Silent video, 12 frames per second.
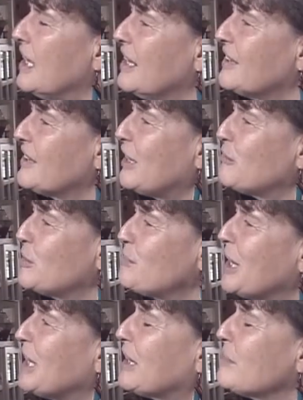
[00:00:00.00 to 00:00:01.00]
that would
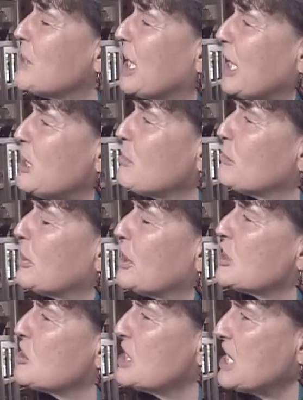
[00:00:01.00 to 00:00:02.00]
make them
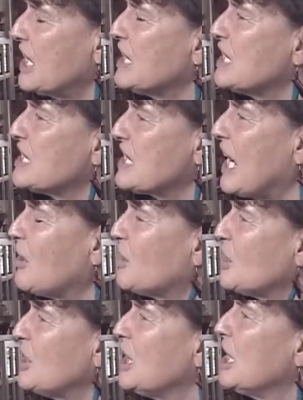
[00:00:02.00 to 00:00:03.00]
capable to take
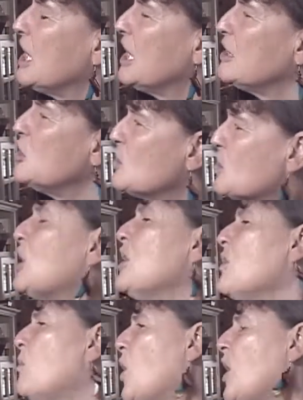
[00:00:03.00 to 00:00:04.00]
down
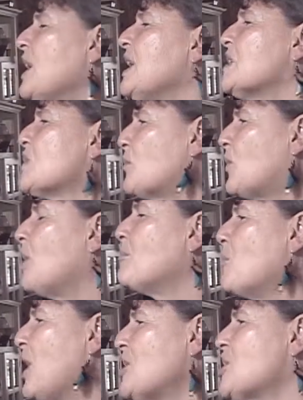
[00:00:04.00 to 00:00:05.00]
nuclear warheads
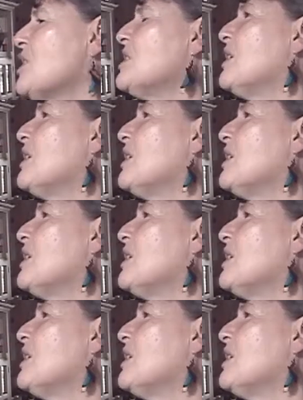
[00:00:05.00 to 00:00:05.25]
from Russia.